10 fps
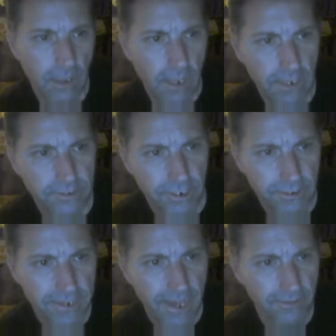and
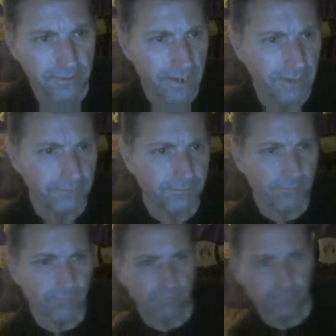shuts Gallagher down.
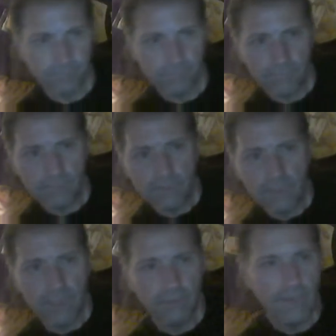
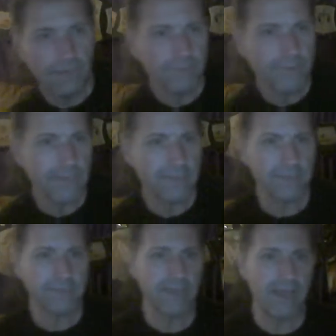Neville takes
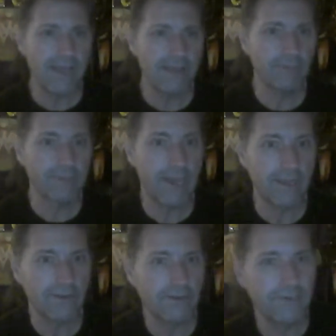his time with
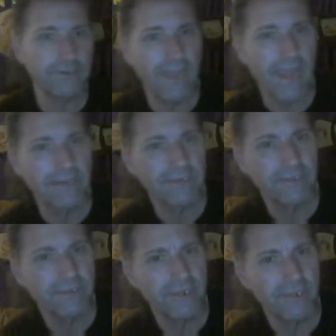Gallagher and tags
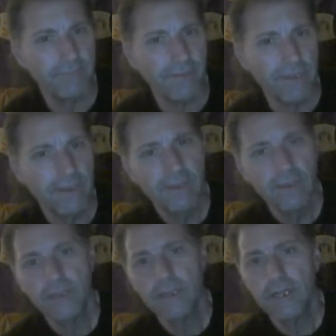in TJP.
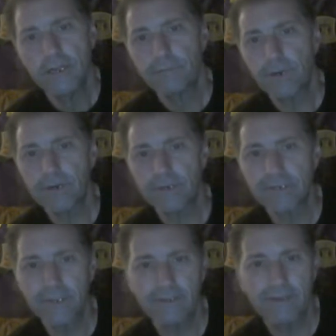
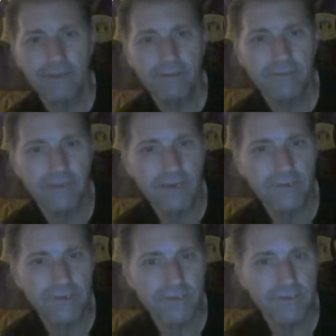Perkins uh,
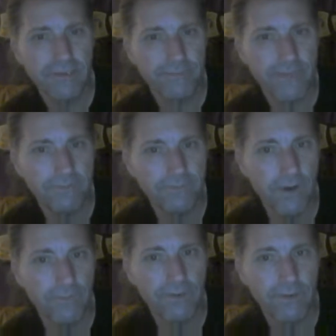launched himself
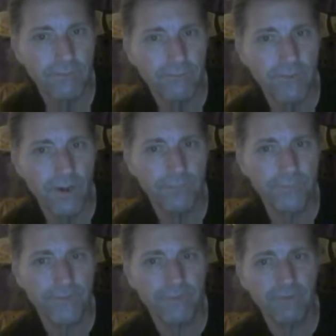over the
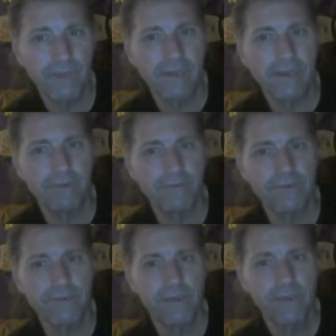ropes and
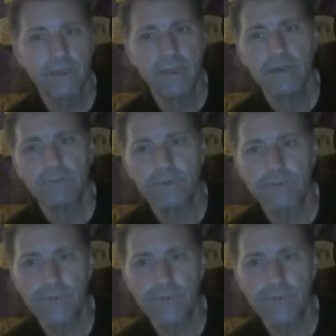covers for a